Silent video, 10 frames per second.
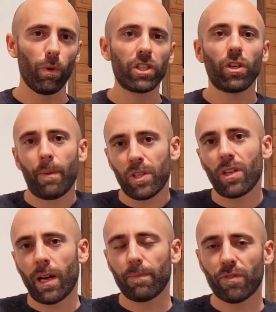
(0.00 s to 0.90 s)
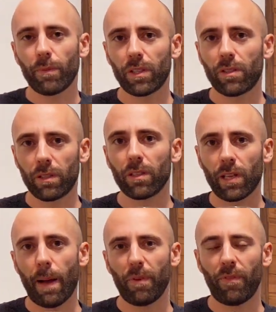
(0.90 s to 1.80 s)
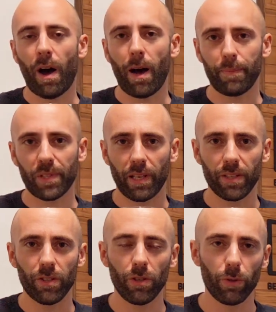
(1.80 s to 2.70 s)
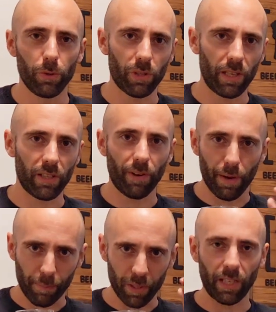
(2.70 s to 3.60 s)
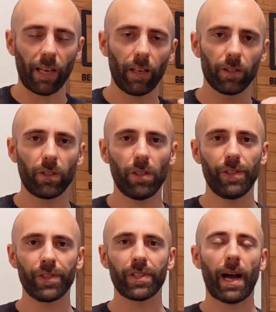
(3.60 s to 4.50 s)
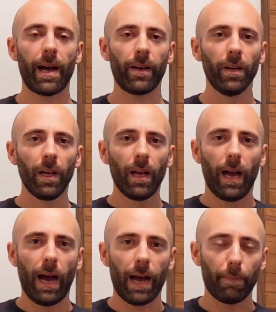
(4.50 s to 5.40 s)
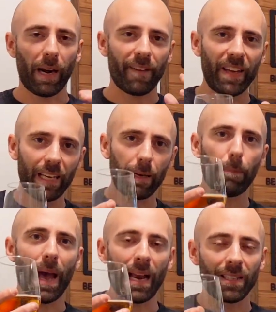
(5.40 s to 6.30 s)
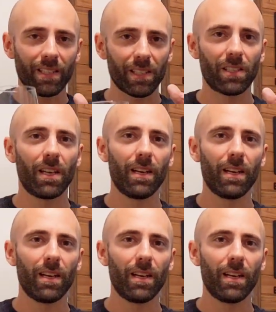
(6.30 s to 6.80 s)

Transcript: which obviously comes from the type of hops that is used, that is very particular to the style. But I think it balances